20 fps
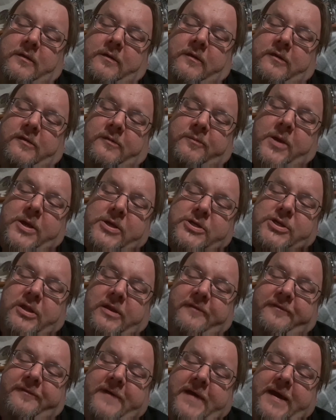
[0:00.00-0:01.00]
The
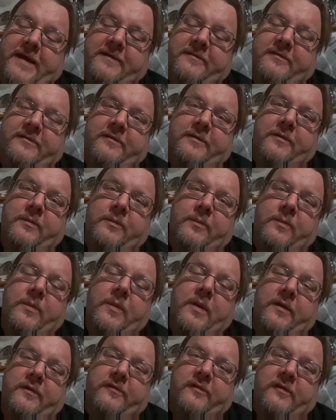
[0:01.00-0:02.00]
special effects
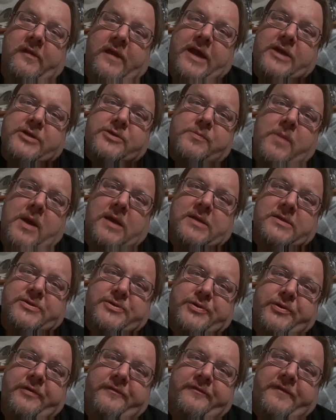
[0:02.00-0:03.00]
/
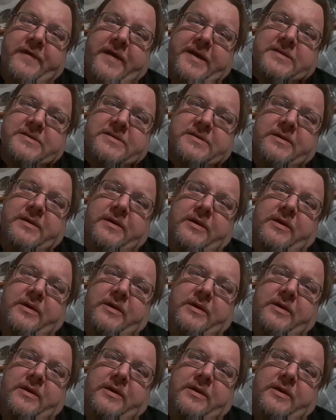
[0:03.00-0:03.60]
monster effects,